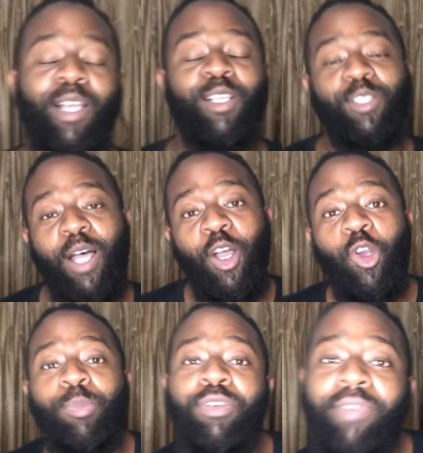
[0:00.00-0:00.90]
So I
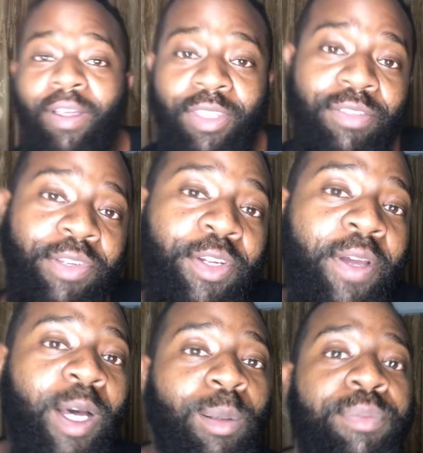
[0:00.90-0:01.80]
hope you found this video
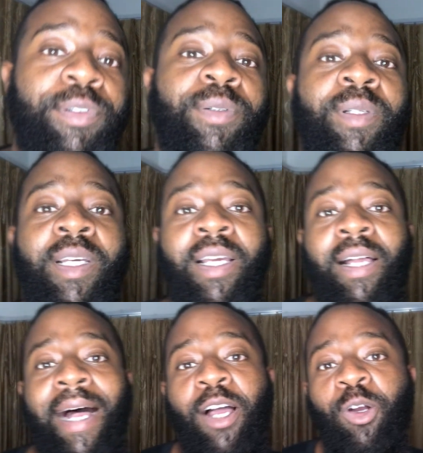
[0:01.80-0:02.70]
helpful.
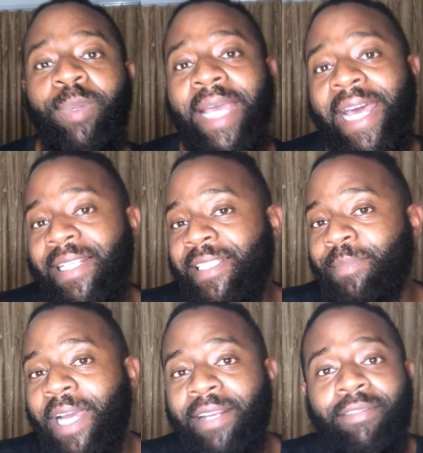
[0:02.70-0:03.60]
I hope it added some
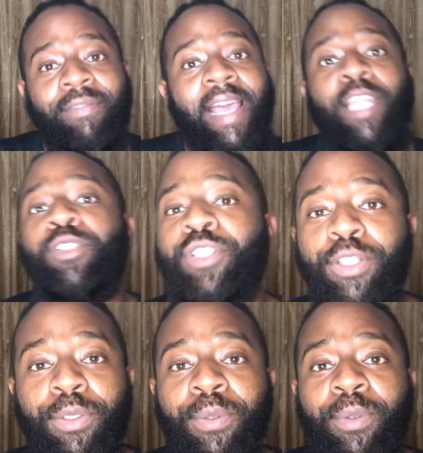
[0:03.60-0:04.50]
kind of value to
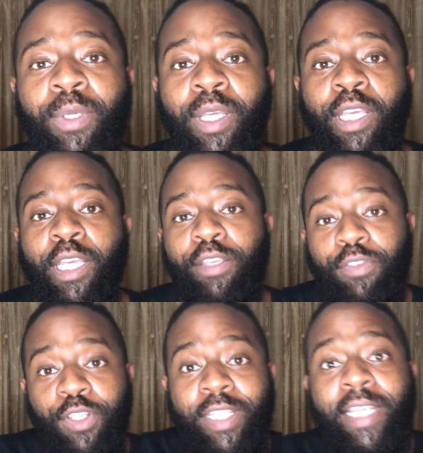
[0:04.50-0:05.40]
you. If you
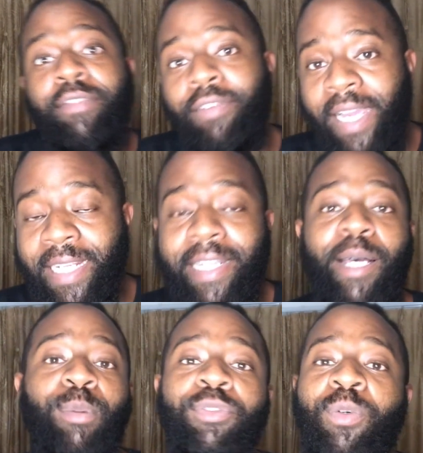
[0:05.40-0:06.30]
did find it
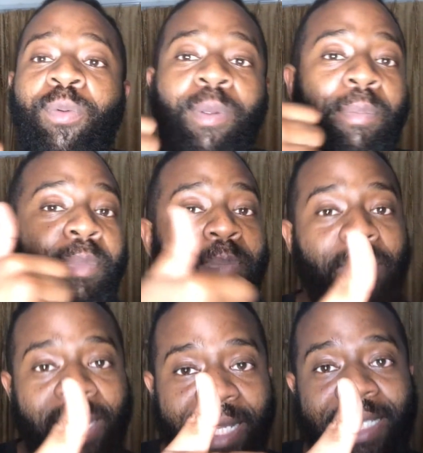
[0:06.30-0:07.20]
helpful,
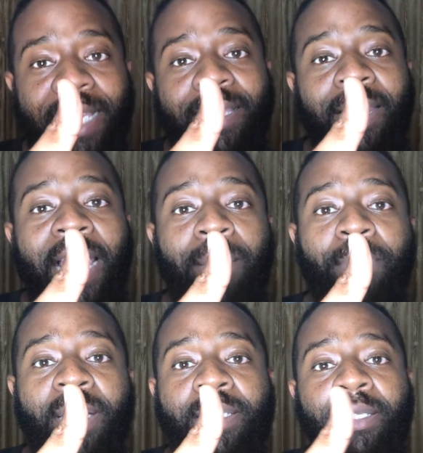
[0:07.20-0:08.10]
please hit the like
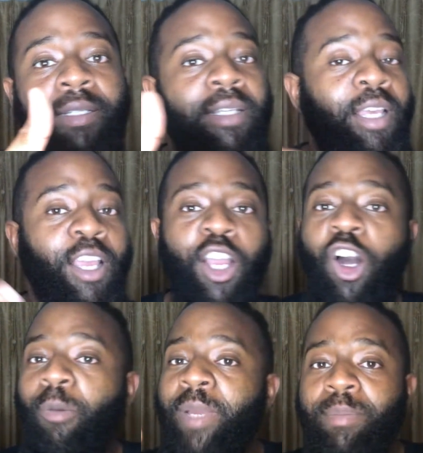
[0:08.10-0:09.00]
button,
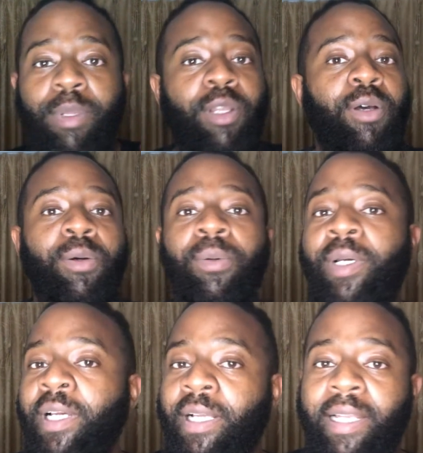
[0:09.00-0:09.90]
comment below,
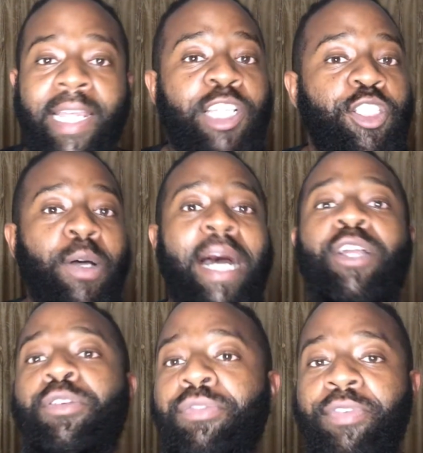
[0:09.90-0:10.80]
let us know how
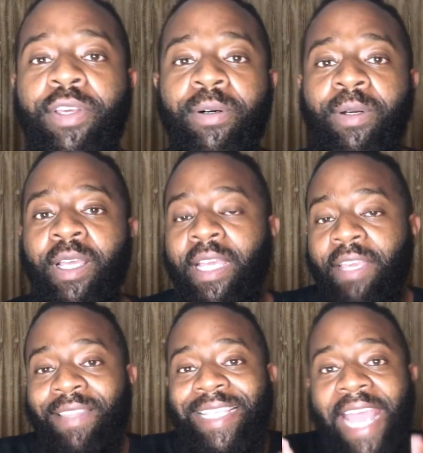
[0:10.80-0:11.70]
you feel. If
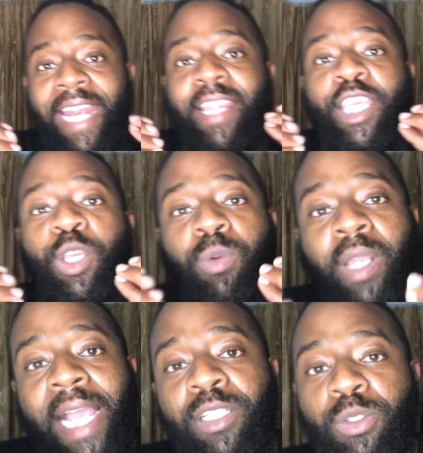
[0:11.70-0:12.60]
there's anything you'd
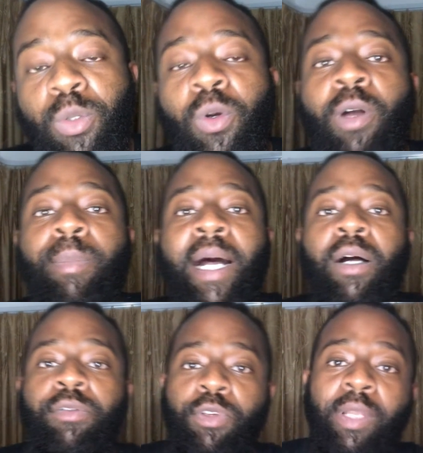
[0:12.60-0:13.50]
like to talk about,
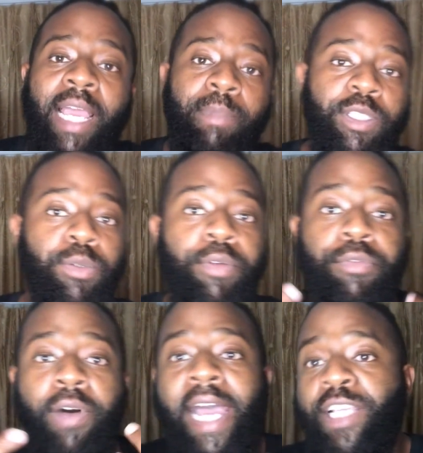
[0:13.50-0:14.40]
if you'd like me to
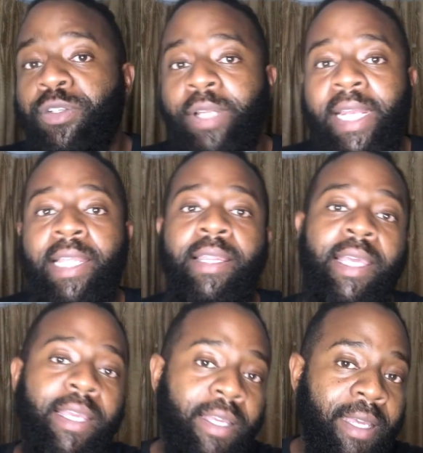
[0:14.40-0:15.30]
advise on anything,